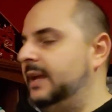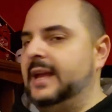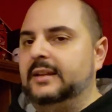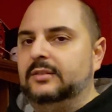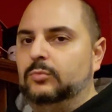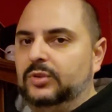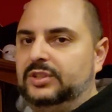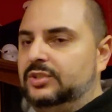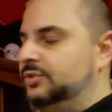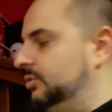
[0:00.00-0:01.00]
added with
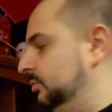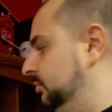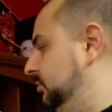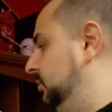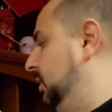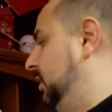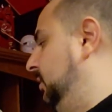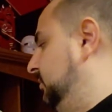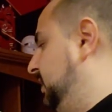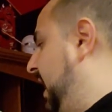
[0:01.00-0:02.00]
these two.
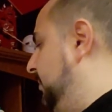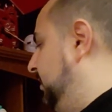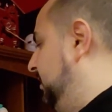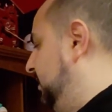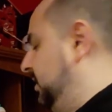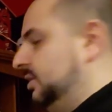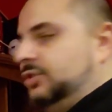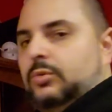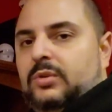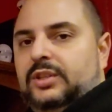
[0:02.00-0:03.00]
Kapanen
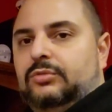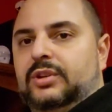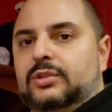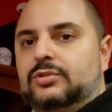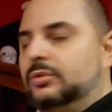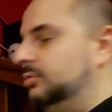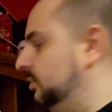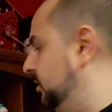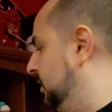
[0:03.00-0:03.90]
is 23 years old.